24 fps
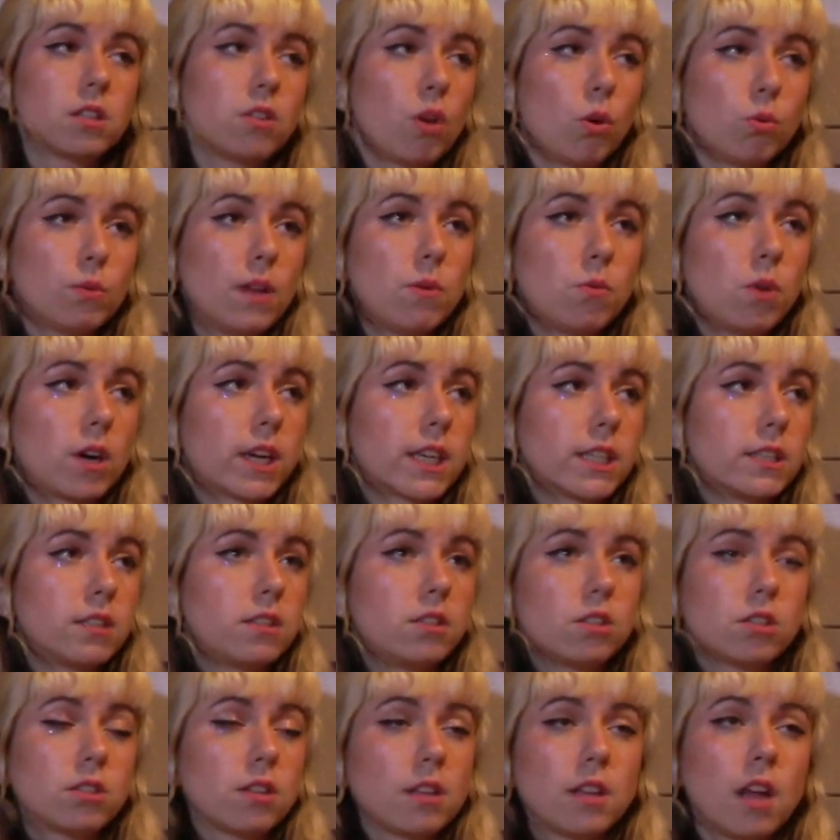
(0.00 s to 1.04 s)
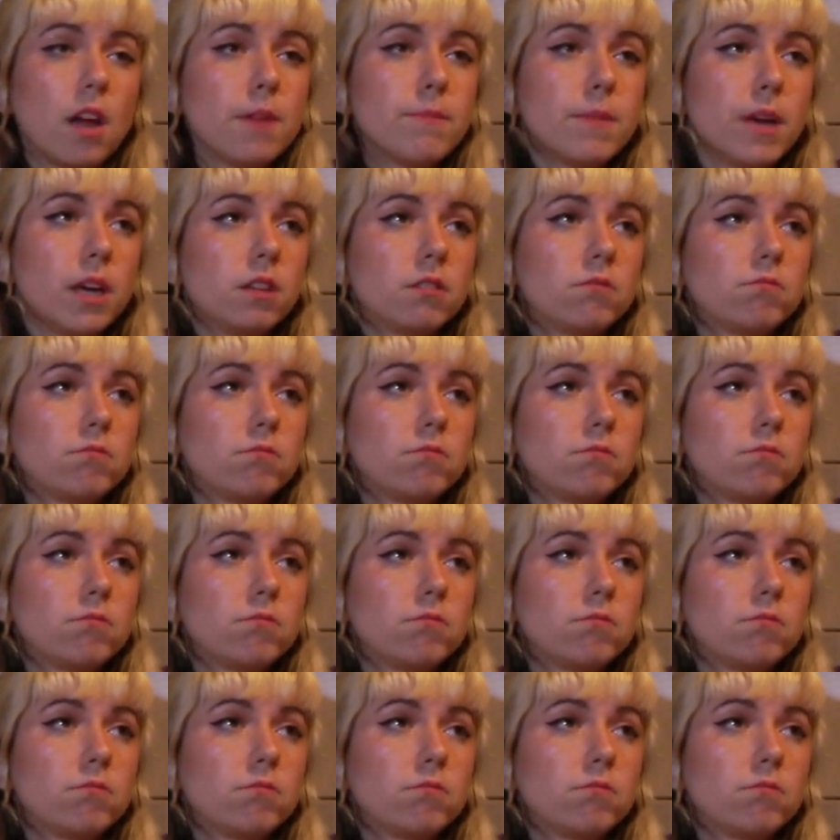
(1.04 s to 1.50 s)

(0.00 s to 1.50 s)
whole network is just a nightmare.